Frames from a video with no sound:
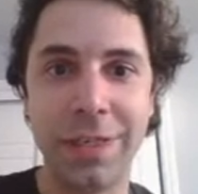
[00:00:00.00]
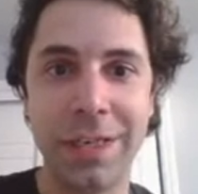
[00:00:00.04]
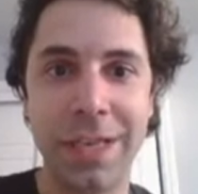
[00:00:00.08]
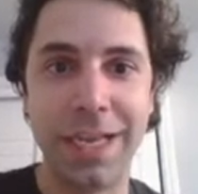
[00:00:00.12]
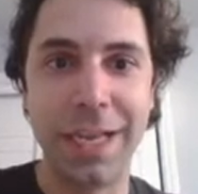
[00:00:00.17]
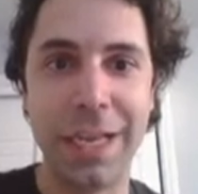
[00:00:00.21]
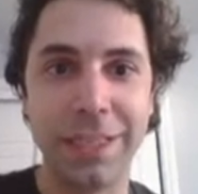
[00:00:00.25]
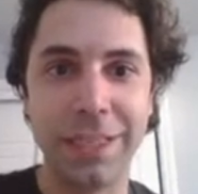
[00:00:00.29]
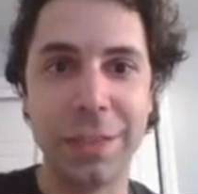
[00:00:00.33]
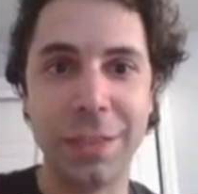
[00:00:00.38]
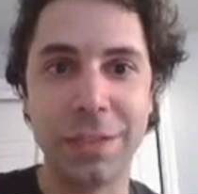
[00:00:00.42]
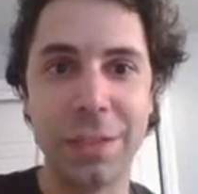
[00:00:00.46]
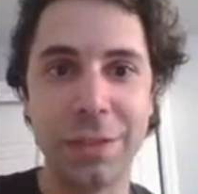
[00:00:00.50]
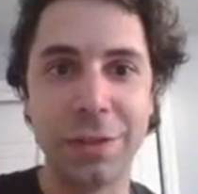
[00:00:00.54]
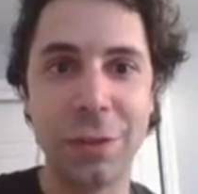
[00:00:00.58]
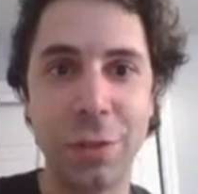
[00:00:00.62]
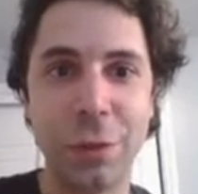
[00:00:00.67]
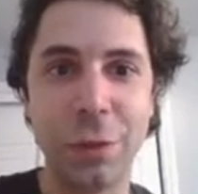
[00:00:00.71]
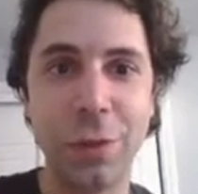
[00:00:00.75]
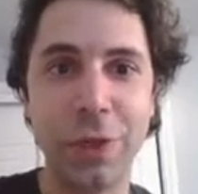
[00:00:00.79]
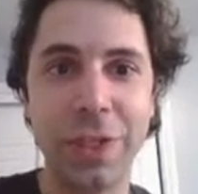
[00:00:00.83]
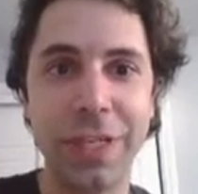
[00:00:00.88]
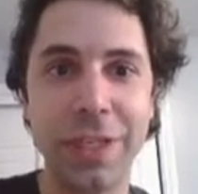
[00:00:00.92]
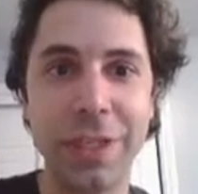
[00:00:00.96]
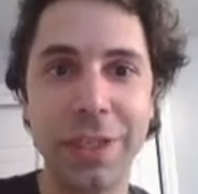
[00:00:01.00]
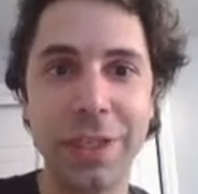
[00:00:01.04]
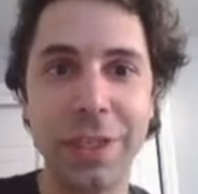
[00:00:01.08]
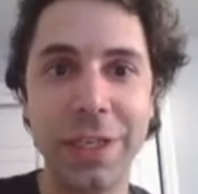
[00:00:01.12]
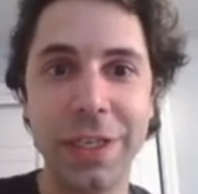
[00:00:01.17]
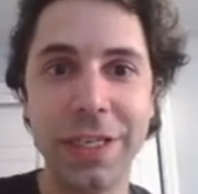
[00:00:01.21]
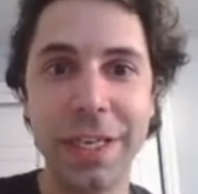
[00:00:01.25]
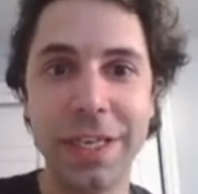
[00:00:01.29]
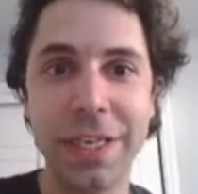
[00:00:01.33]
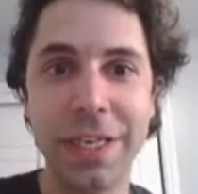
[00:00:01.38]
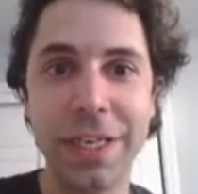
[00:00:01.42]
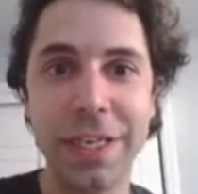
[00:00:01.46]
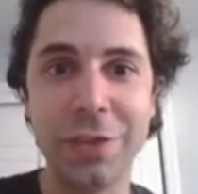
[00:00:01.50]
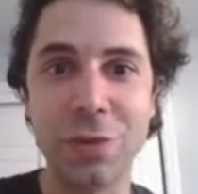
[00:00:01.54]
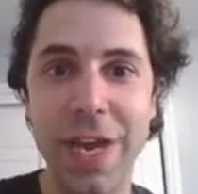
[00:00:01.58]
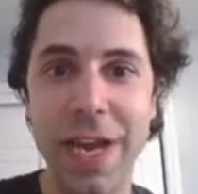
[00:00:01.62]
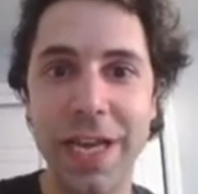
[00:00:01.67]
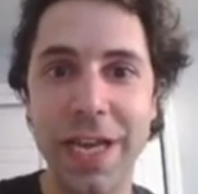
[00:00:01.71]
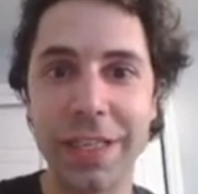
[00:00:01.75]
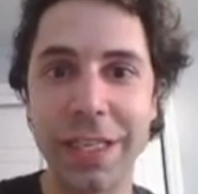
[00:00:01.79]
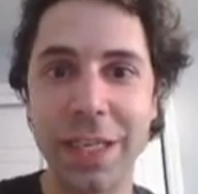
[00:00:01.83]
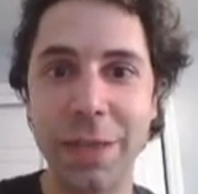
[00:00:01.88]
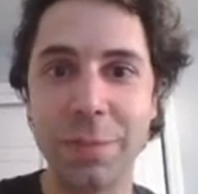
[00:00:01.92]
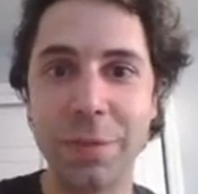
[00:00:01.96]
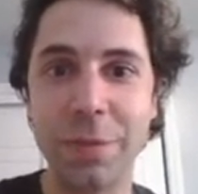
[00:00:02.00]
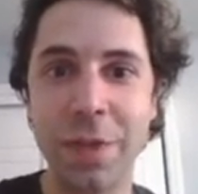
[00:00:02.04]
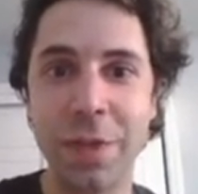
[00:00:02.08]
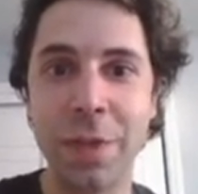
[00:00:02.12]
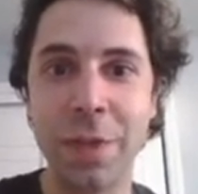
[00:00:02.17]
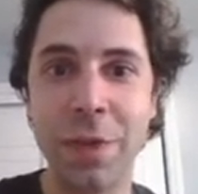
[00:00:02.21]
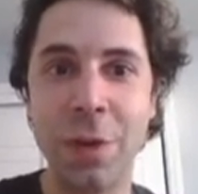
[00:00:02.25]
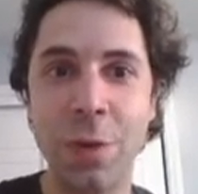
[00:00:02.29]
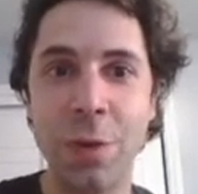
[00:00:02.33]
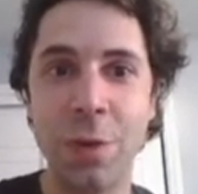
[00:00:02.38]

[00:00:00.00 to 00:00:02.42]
Nice, so you can click and drag them